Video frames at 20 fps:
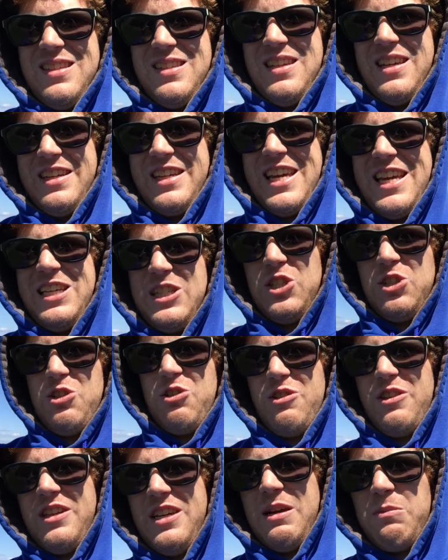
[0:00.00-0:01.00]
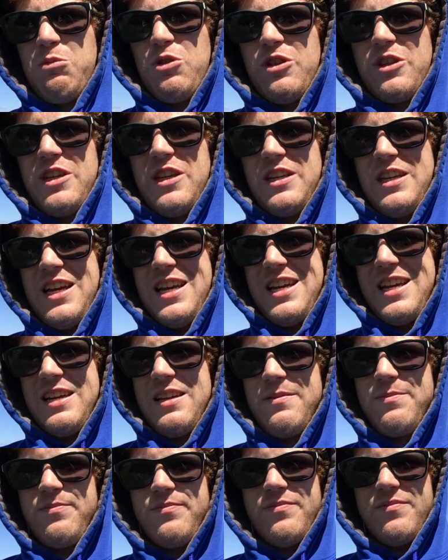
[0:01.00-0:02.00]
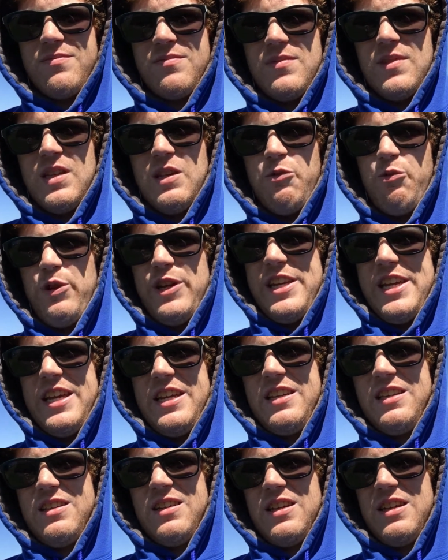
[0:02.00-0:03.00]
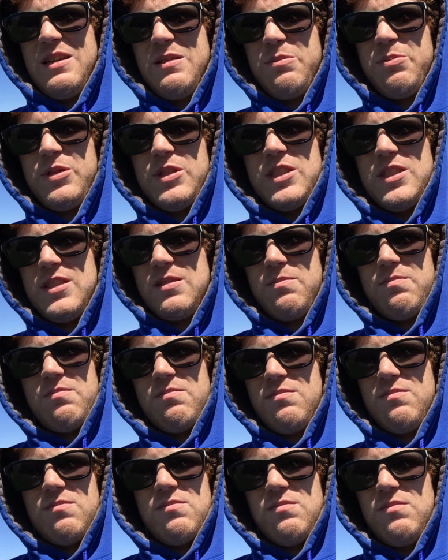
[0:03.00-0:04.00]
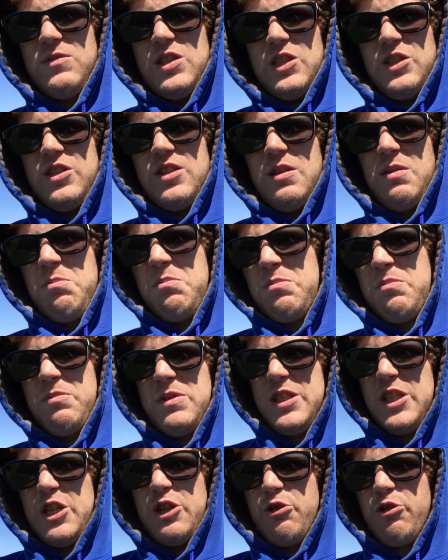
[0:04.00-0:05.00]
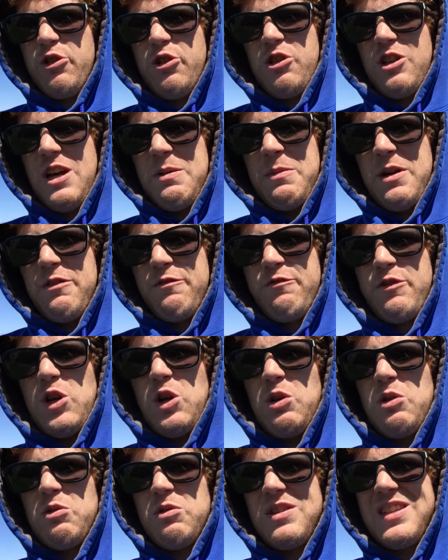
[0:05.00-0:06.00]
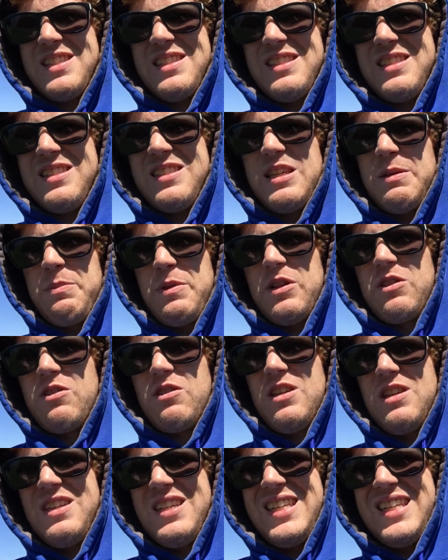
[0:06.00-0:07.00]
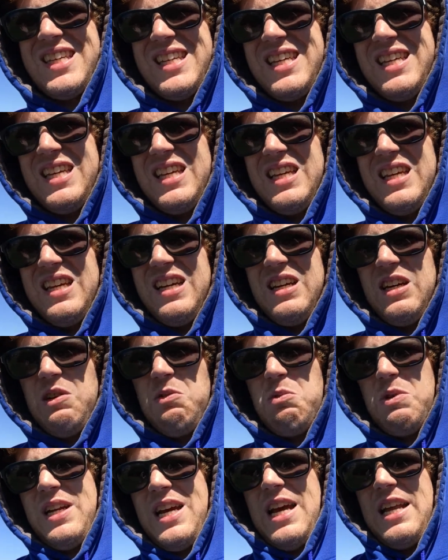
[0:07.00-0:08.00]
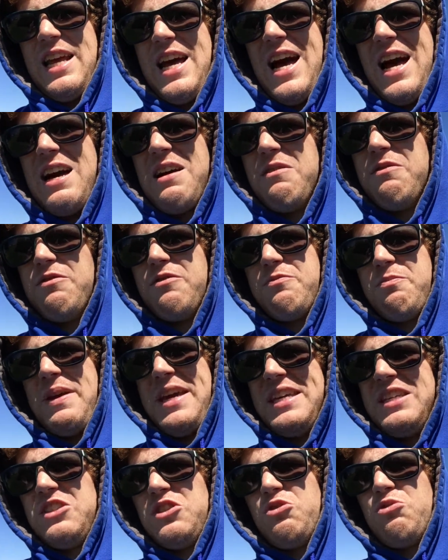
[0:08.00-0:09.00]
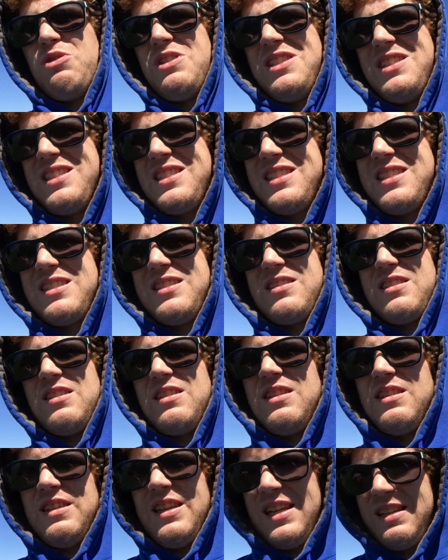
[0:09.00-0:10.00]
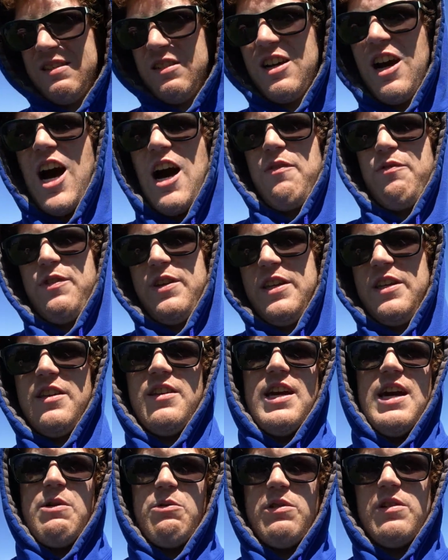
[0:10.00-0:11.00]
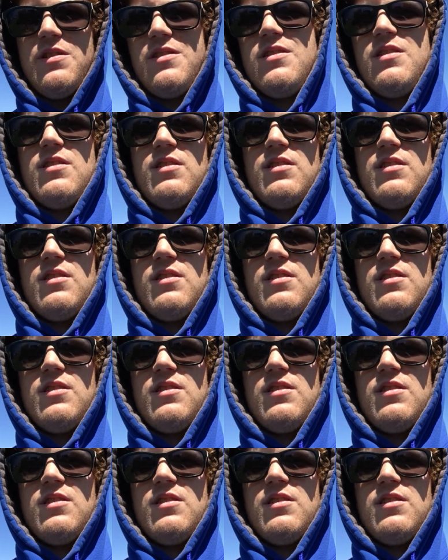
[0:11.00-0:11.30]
occasionally I'm looking at reading just some material on my phone, because typically when I'd have pastries and coffee, I would